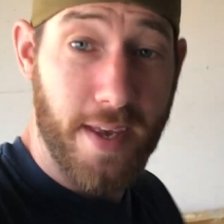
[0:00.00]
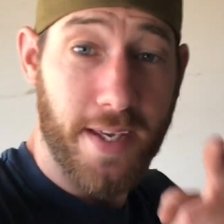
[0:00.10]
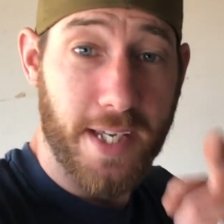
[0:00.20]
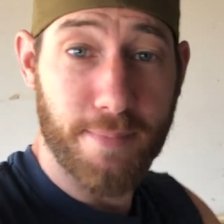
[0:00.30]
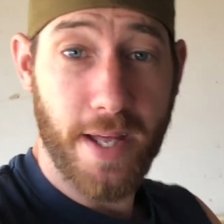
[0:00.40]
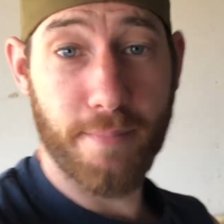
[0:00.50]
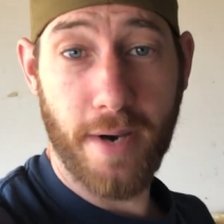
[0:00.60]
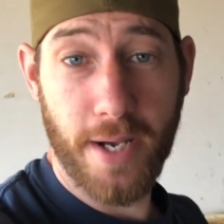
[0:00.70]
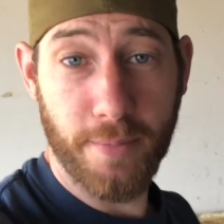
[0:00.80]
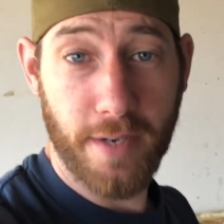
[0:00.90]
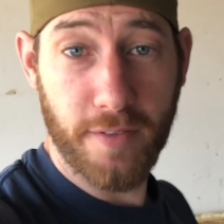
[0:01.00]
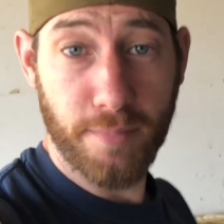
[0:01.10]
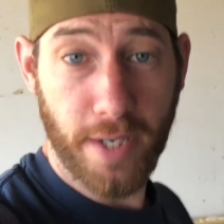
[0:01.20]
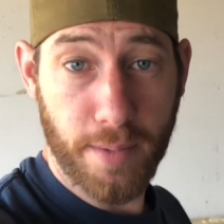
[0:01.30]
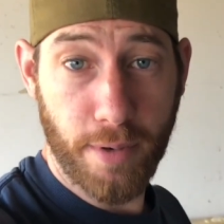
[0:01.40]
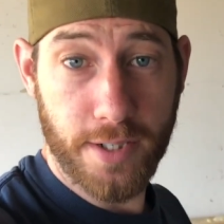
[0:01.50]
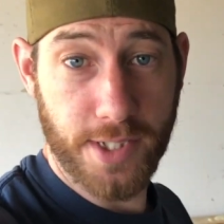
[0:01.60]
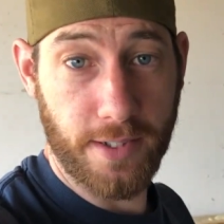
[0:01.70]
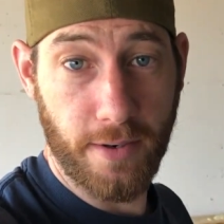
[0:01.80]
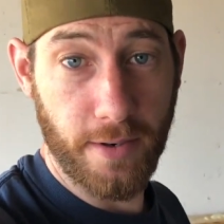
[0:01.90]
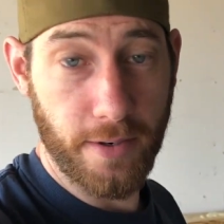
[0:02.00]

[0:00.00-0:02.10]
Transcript: Keep that in mind whenever you bring a project car